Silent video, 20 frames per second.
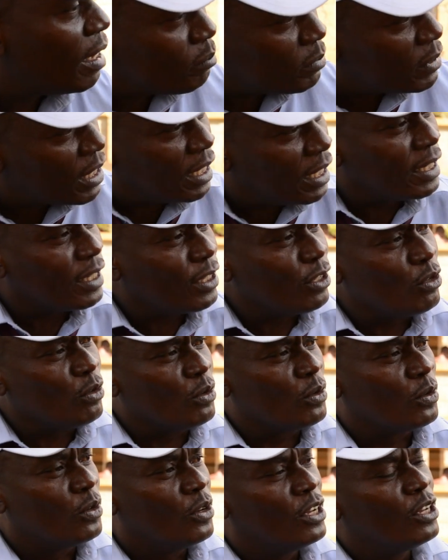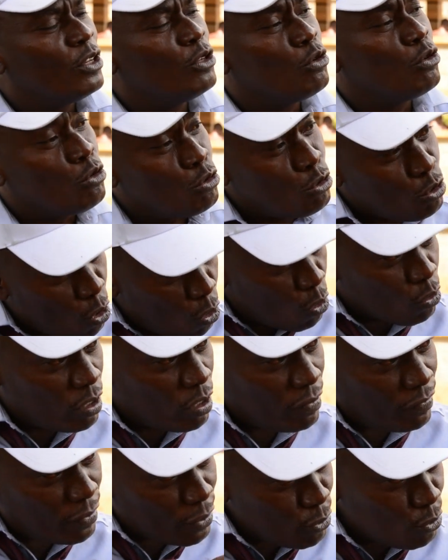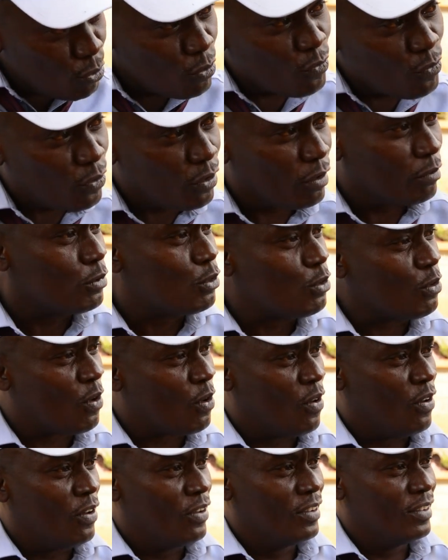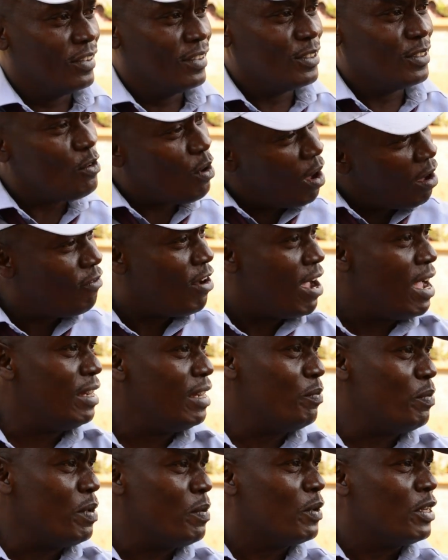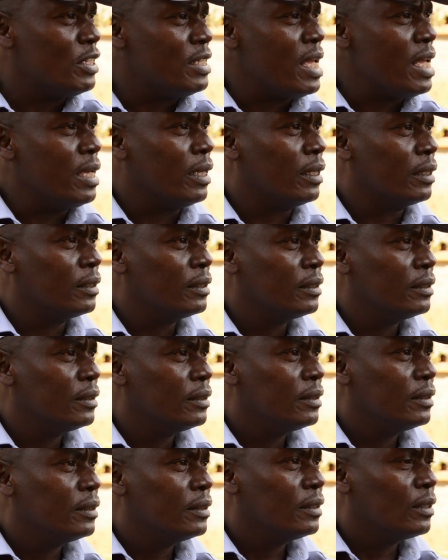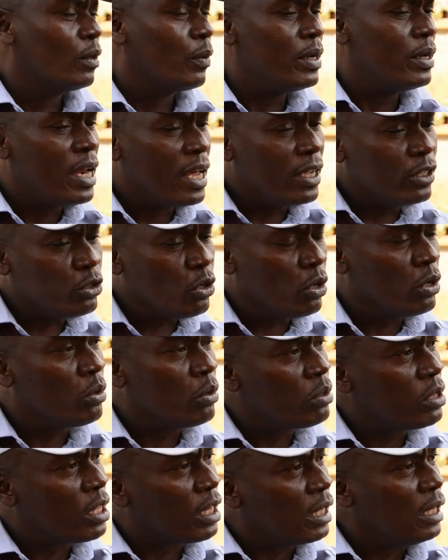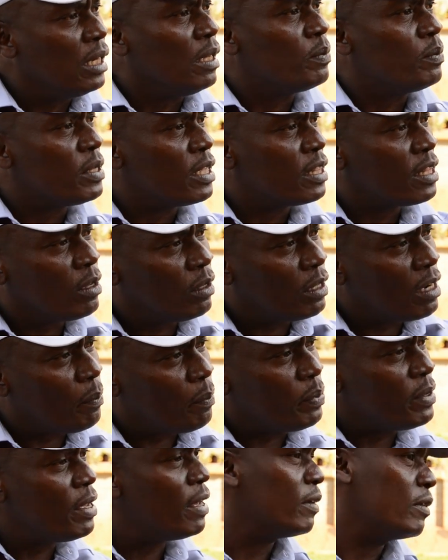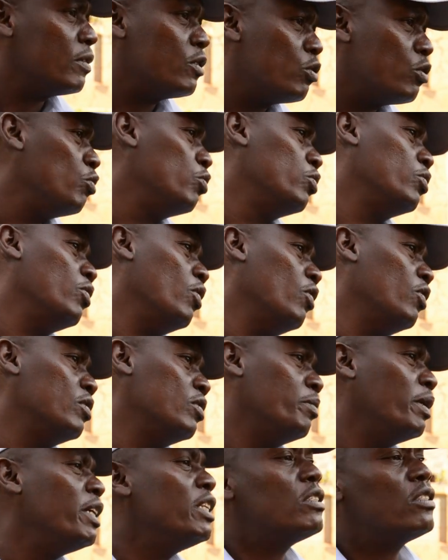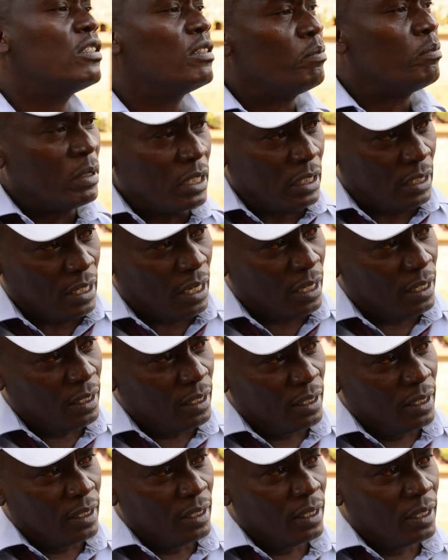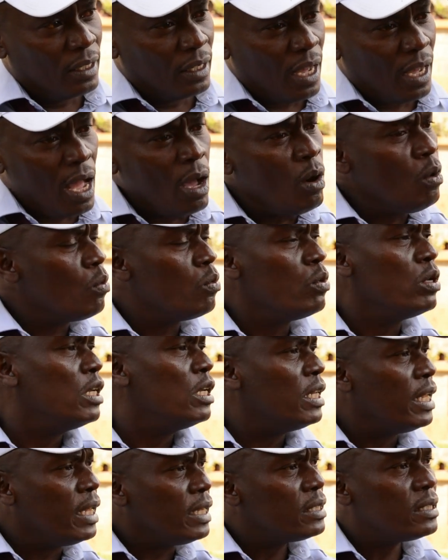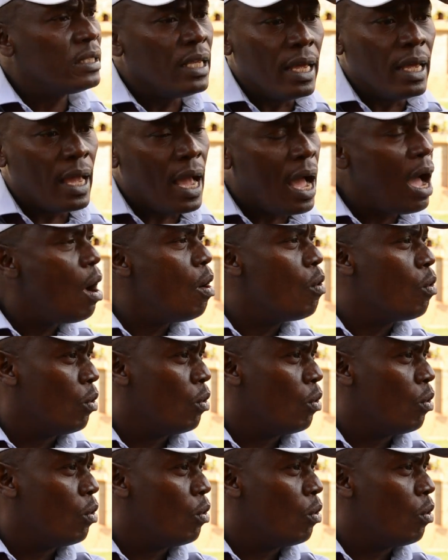I'm telling you, you know, even you from Tuko, you have heard people saying, when I show you the clips and they will appear soon on mainstream media, how will they say how?